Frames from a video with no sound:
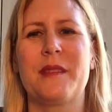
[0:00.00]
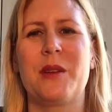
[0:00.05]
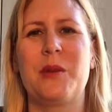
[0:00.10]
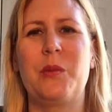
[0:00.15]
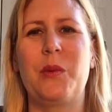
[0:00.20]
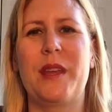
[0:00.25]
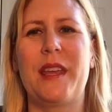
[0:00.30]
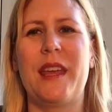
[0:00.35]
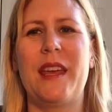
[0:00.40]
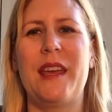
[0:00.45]

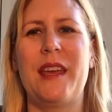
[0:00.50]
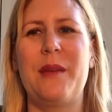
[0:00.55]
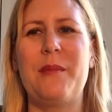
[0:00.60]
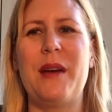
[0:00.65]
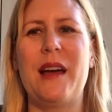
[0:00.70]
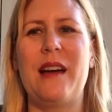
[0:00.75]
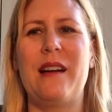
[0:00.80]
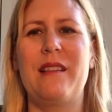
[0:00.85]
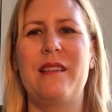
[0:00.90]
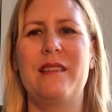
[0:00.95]
we came
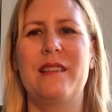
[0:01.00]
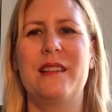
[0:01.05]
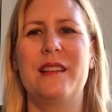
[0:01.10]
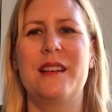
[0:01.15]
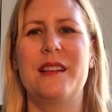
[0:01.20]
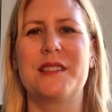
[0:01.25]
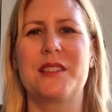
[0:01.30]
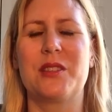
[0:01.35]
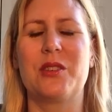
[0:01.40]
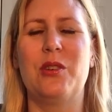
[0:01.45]
out
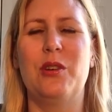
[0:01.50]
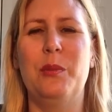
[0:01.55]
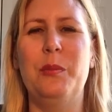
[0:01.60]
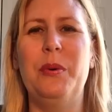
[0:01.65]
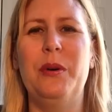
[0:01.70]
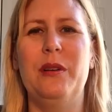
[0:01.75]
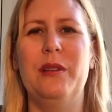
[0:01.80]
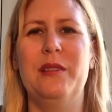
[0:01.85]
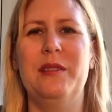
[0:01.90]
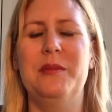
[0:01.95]
as a
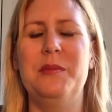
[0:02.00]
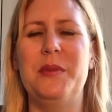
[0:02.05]
couple,